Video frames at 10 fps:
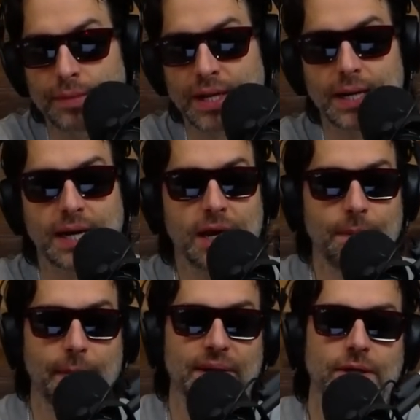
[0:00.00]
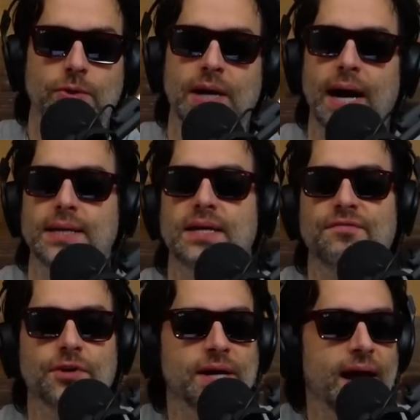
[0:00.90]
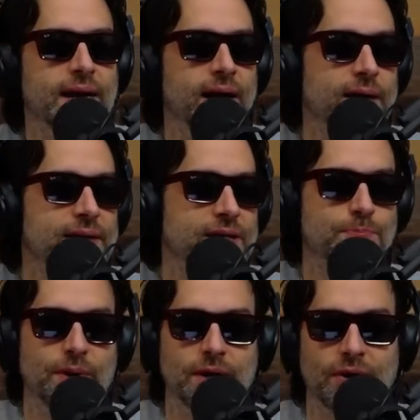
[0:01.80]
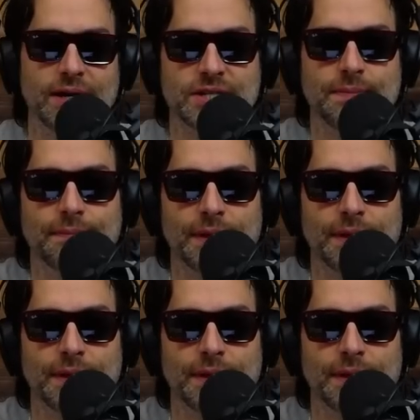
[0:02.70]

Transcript: they're going to kill people in Uganda if you're gay, huh? That's pretty crazy.